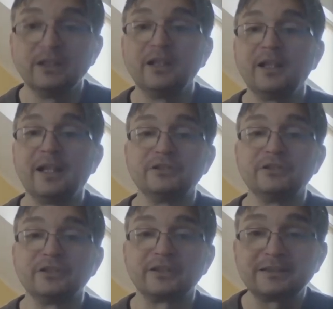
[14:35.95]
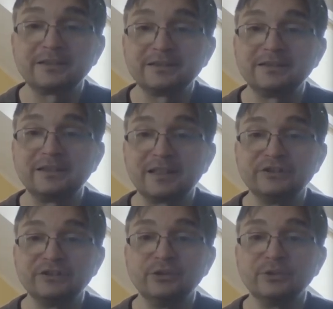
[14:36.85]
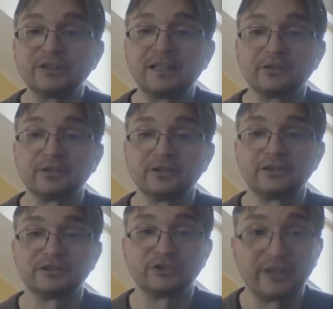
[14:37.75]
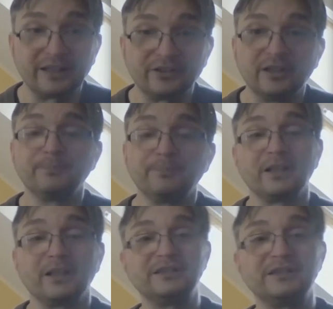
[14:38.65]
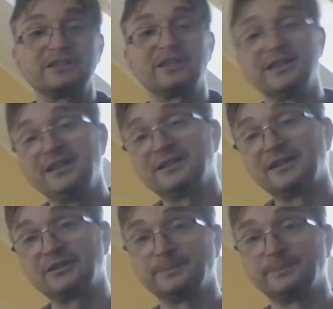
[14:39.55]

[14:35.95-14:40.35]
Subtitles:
and the catalytic residues are colored red. And it's clear that